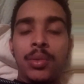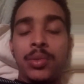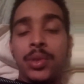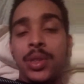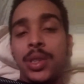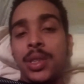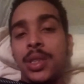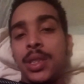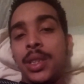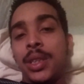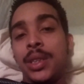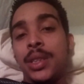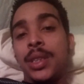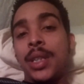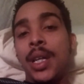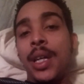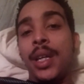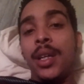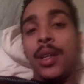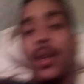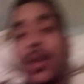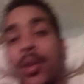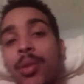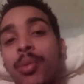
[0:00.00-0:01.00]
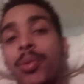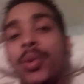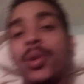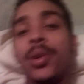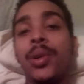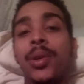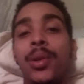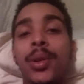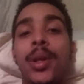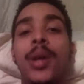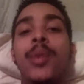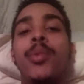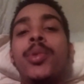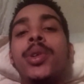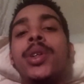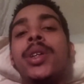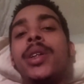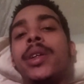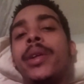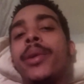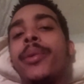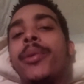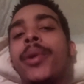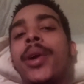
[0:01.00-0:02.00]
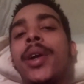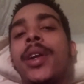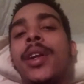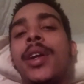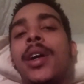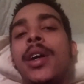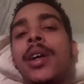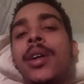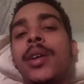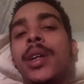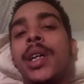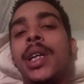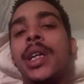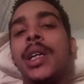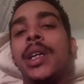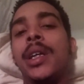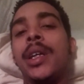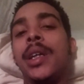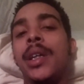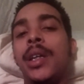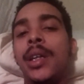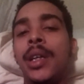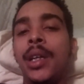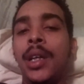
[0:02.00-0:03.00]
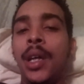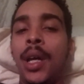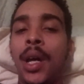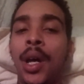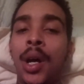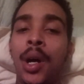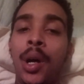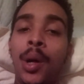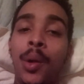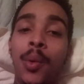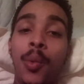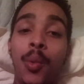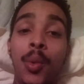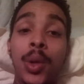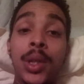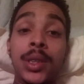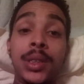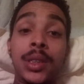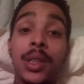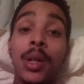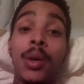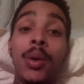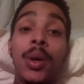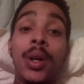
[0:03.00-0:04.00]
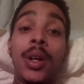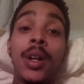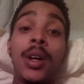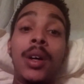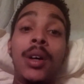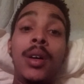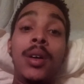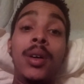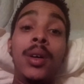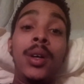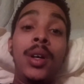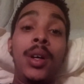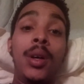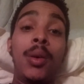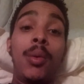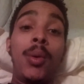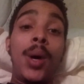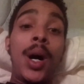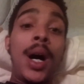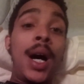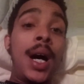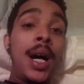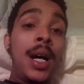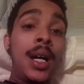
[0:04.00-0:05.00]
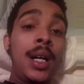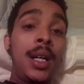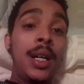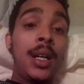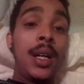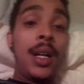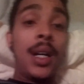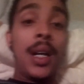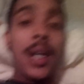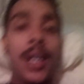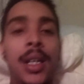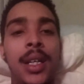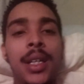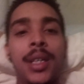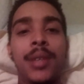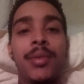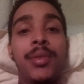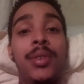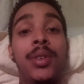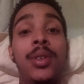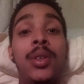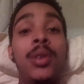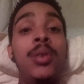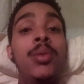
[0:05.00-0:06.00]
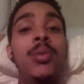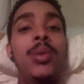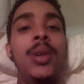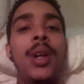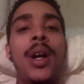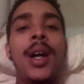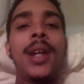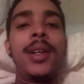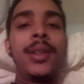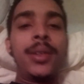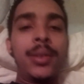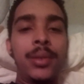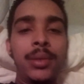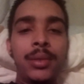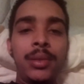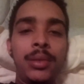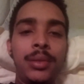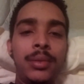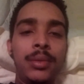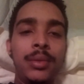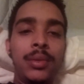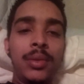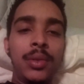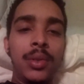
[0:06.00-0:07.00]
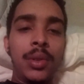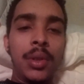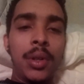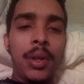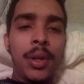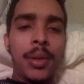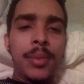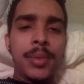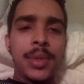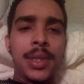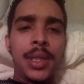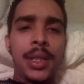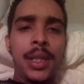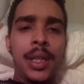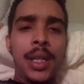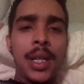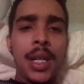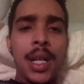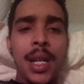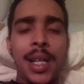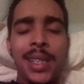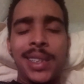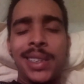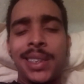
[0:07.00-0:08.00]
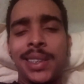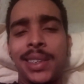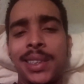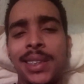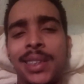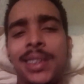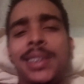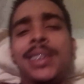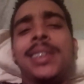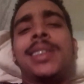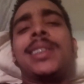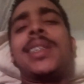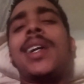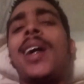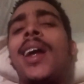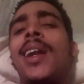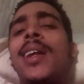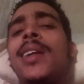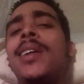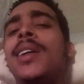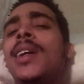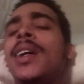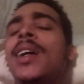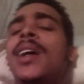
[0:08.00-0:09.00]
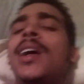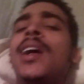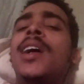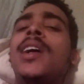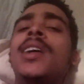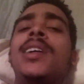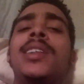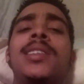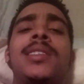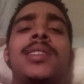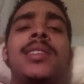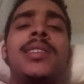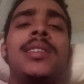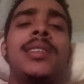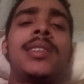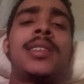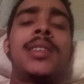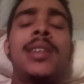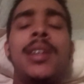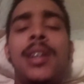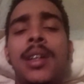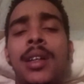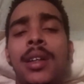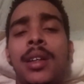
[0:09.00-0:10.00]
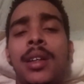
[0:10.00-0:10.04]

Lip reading: just the state of the world that we in right now and what's going on and why I even do what I do. You know what I'm saying? I just decided to